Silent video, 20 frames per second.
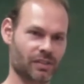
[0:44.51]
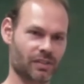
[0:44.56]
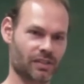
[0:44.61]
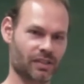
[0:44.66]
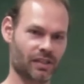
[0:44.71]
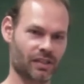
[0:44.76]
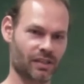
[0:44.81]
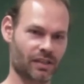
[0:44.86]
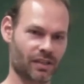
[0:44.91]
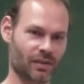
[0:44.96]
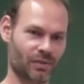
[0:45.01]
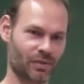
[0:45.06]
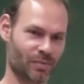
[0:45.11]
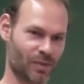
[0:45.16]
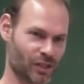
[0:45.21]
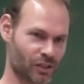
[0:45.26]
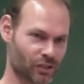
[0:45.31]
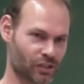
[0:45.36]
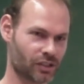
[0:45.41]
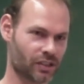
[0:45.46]
And then we
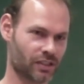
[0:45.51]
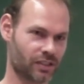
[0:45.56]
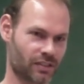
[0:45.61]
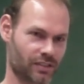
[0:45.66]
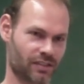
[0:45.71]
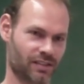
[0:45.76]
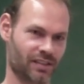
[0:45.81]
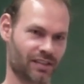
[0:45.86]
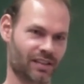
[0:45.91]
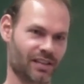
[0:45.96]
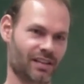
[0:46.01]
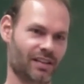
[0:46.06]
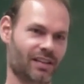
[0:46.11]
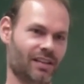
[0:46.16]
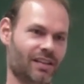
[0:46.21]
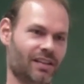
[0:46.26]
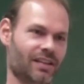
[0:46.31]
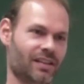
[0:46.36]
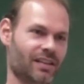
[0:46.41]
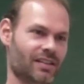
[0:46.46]
measured it.
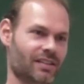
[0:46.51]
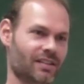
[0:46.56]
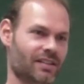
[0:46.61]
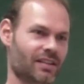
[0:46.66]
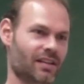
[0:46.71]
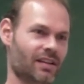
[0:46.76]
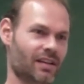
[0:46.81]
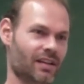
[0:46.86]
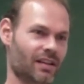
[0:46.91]
And